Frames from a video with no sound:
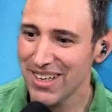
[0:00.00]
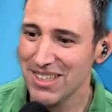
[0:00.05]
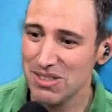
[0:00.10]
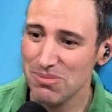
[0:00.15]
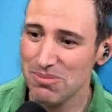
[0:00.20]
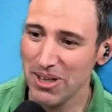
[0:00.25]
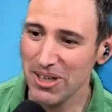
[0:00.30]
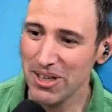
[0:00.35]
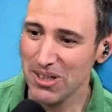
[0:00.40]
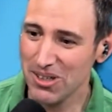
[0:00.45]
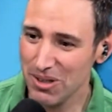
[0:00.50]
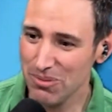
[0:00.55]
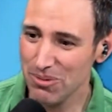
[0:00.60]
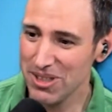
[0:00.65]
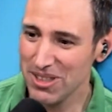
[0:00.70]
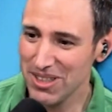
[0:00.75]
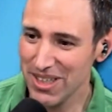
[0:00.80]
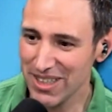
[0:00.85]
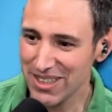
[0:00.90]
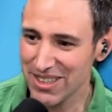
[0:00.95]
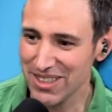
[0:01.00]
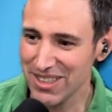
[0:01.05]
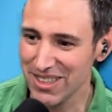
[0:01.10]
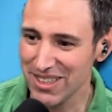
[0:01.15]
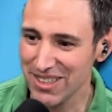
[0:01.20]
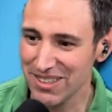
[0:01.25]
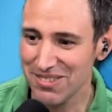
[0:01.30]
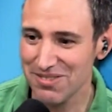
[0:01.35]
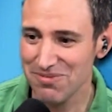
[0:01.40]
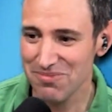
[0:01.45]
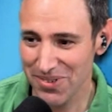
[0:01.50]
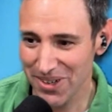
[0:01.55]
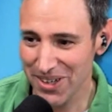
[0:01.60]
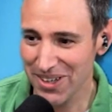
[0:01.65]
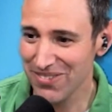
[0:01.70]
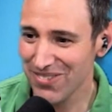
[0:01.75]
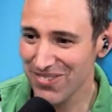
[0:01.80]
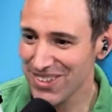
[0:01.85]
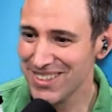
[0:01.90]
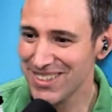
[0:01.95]
She probably could have been a doctor,
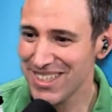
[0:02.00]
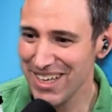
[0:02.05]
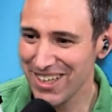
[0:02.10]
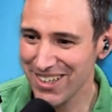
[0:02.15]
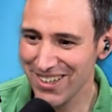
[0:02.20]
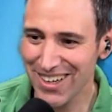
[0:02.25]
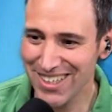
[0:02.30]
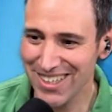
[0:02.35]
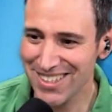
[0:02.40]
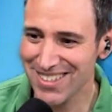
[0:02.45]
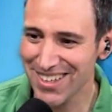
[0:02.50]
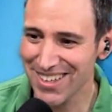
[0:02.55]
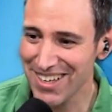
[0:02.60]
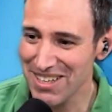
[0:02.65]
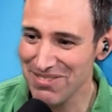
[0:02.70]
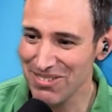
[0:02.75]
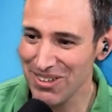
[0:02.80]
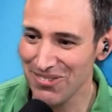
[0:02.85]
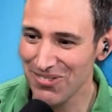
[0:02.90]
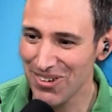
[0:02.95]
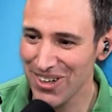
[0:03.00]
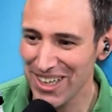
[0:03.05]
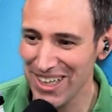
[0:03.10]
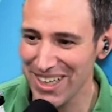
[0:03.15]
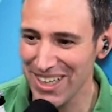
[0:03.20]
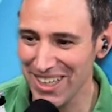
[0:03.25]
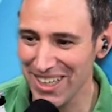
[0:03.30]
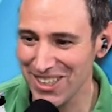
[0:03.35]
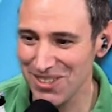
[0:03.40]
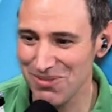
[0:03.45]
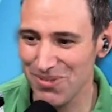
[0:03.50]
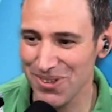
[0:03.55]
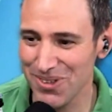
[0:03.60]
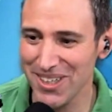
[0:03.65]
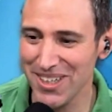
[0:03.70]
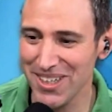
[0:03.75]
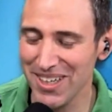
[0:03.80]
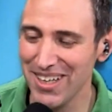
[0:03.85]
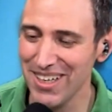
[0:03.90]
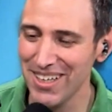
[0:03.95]
but we'll take her as an email marketing
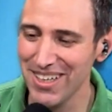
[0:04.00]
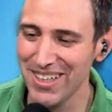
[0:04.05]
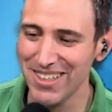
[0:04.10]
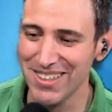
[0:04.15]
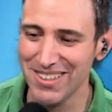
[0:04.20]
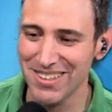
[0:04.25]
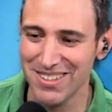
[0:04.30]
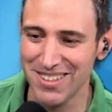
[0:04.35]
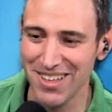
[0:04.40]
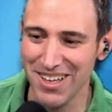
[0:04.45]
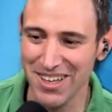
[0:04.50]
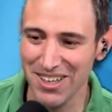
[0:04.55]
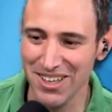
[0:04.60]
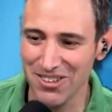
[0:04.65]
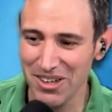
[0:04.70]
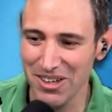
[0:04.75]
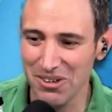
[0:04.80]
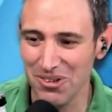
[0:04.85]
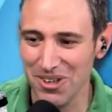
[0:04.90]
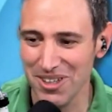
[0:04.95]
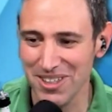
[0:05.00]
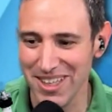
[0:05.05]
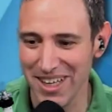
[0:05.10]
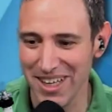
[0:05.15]
expert and a great one at